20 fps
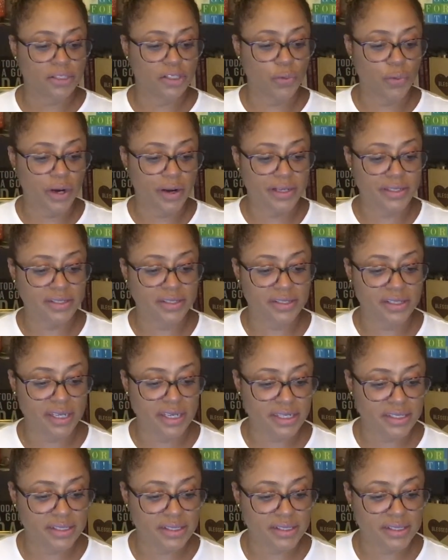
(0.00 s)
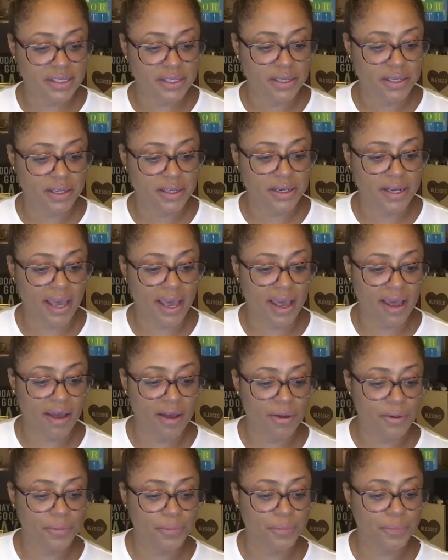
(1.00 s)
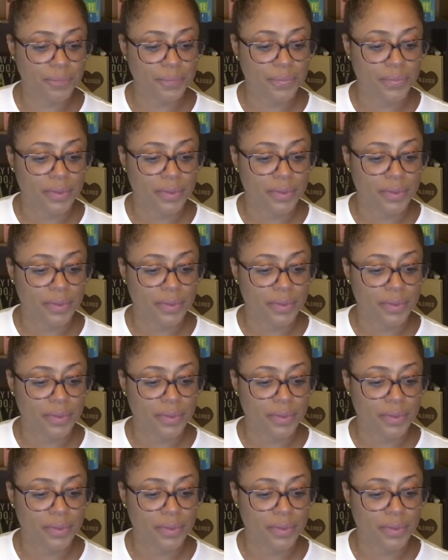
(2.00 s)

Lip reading: So we're at 6 now.